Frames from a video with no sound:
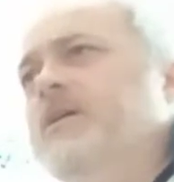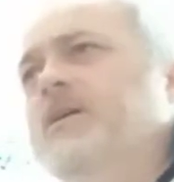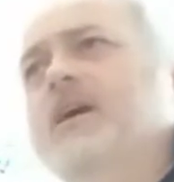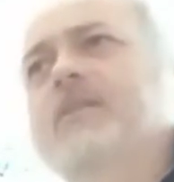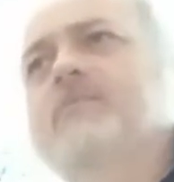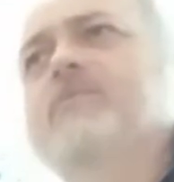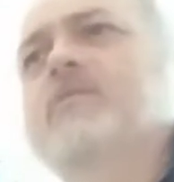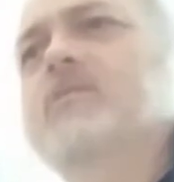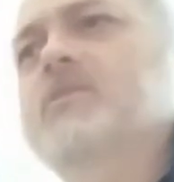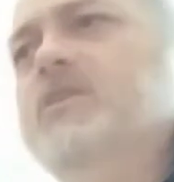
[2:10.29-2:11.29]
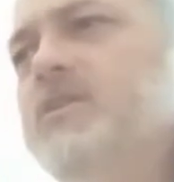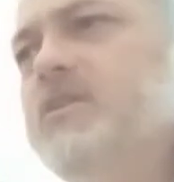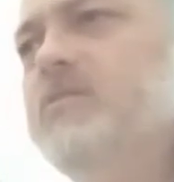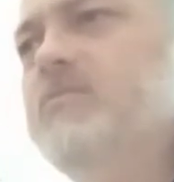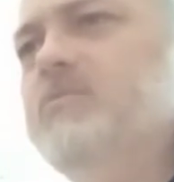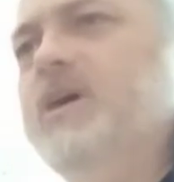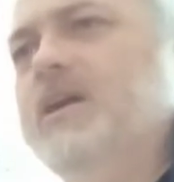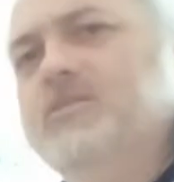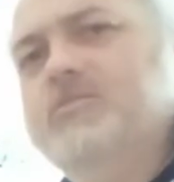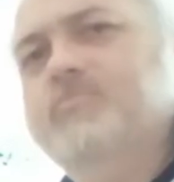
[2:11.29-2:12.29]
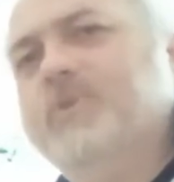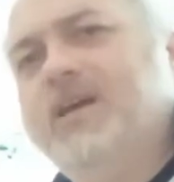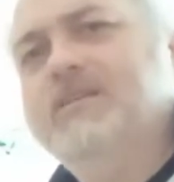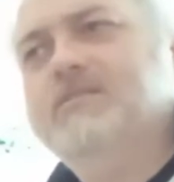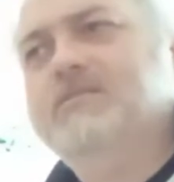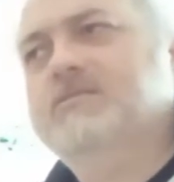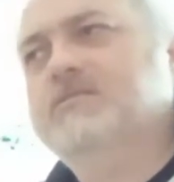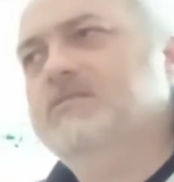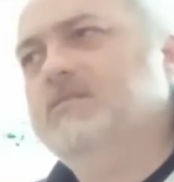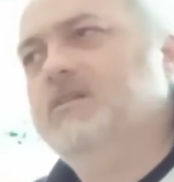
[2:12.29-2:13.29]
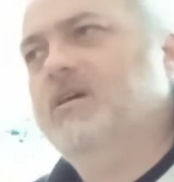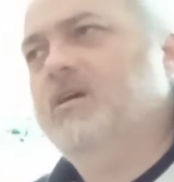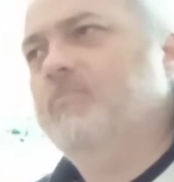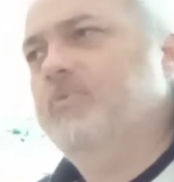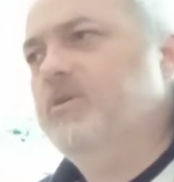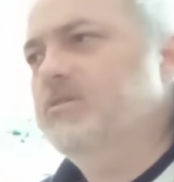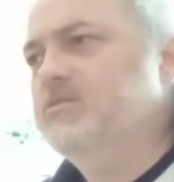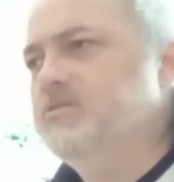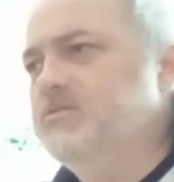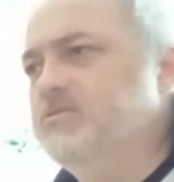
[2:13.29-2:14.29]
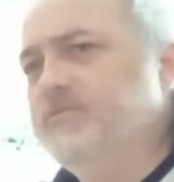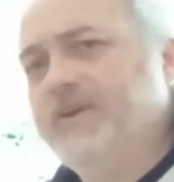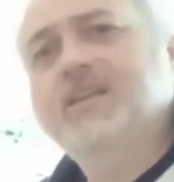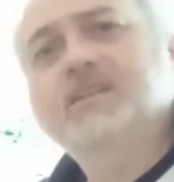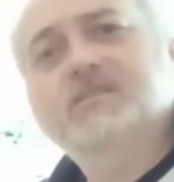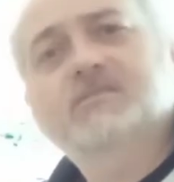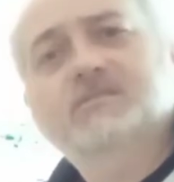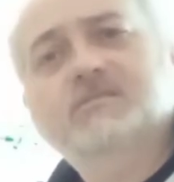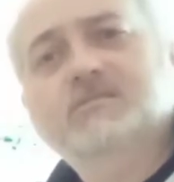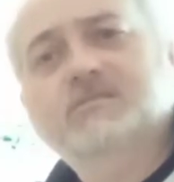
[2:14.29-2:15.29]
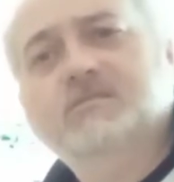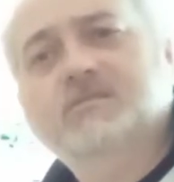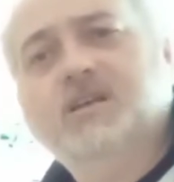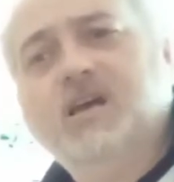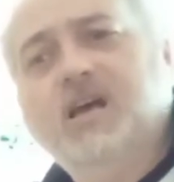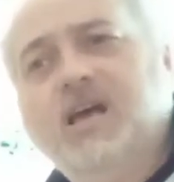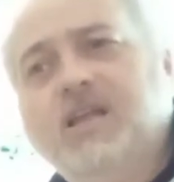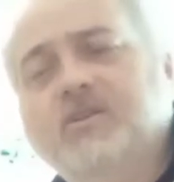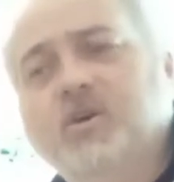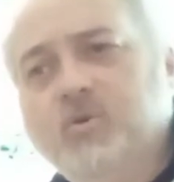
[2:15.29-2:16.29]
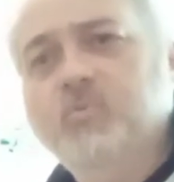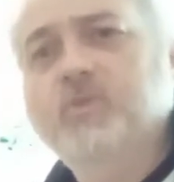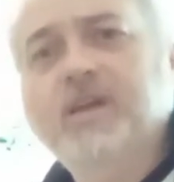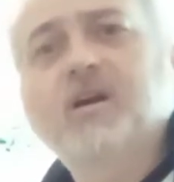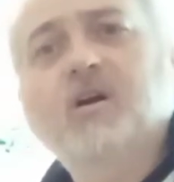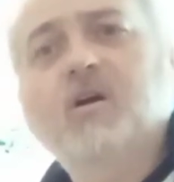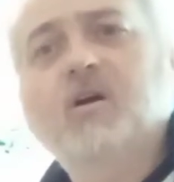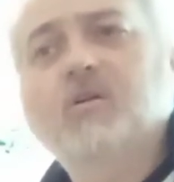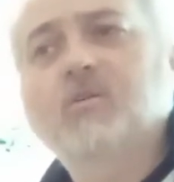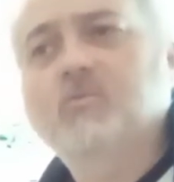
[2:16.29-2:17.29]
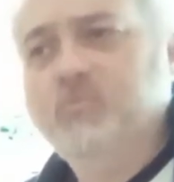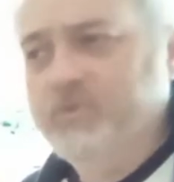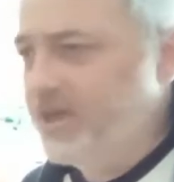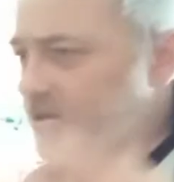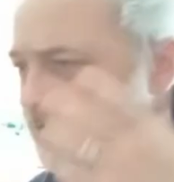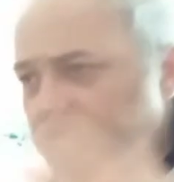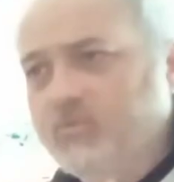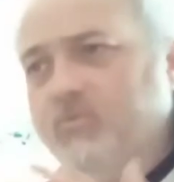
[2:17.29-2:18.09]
kind of, can you express a person's face and who they are without